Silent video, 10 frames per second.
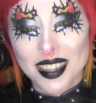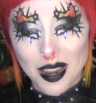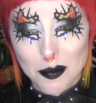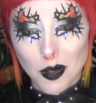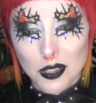as
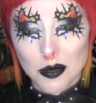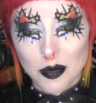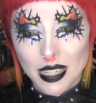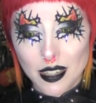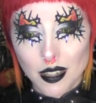I
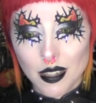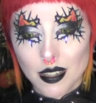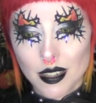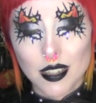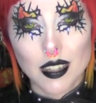possibly
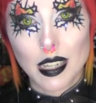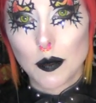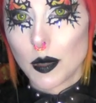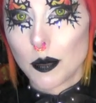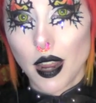could,
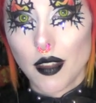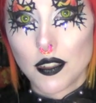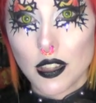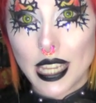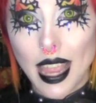
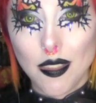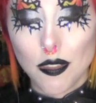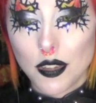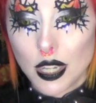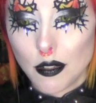sleep-deprived to the
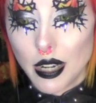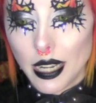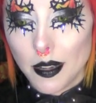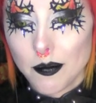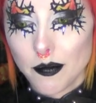nth
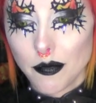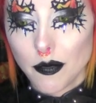degree.